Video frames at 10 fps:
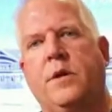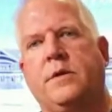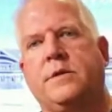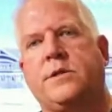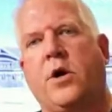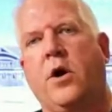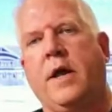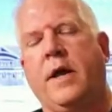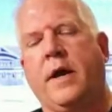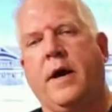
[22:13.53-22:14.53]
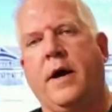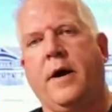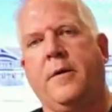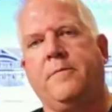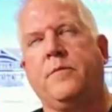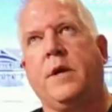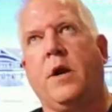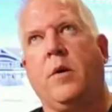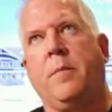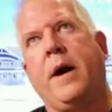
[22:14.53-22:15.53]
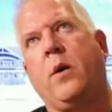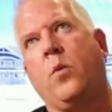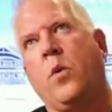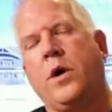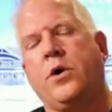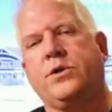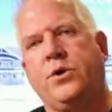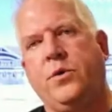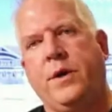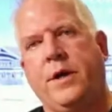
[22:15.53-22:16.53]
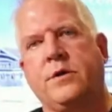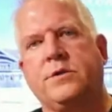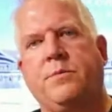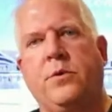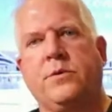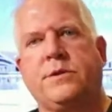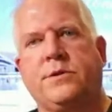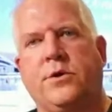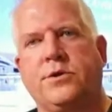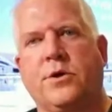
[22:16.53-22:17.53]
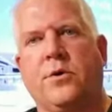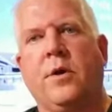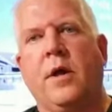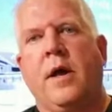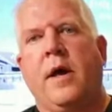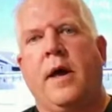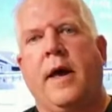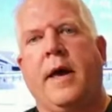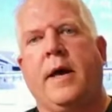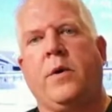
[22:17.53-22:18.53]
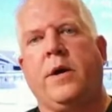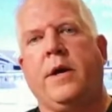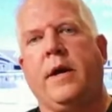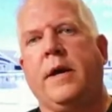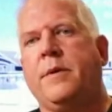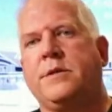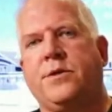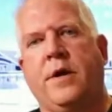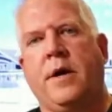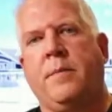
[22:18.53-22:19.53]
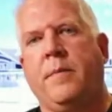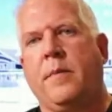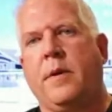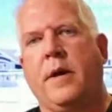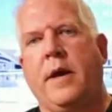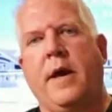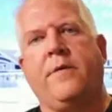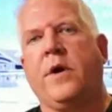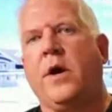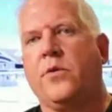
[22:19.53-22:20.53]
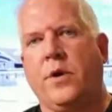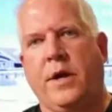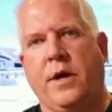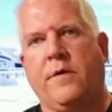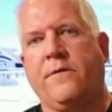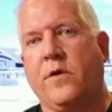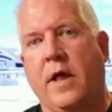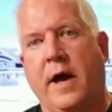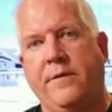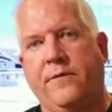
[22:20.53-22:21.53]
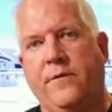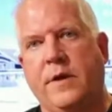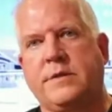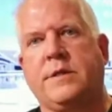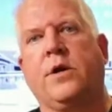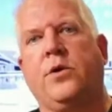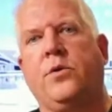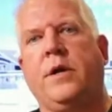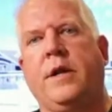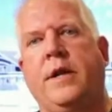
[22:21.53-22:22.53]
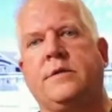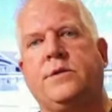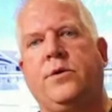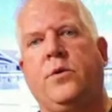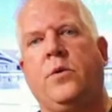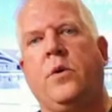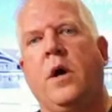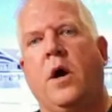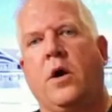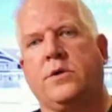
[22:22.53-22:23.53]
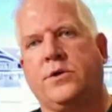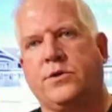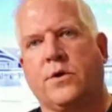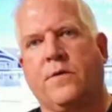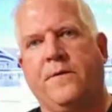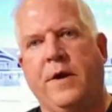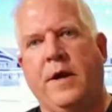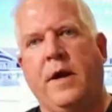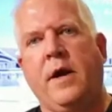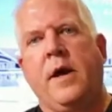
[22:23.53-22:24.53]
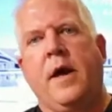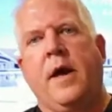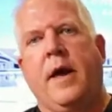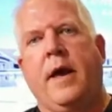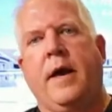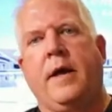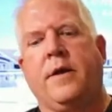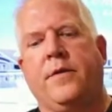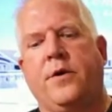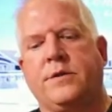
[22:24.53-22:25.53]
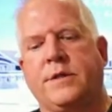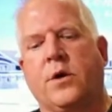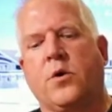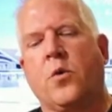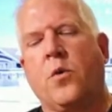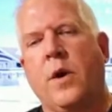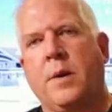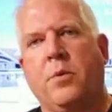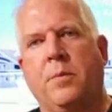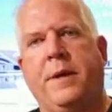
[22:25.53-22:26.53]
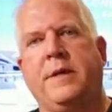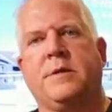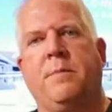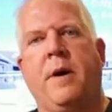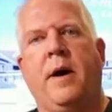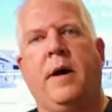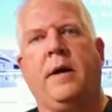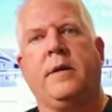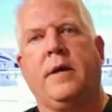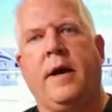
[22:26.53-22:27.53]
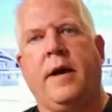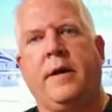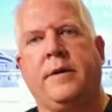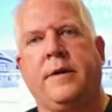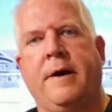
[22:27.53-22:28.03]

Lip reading: starting about 1 or 2 years post-surgical, and we image them every other year for life. It's included into our surgical fee, and there's incredible peace of mind and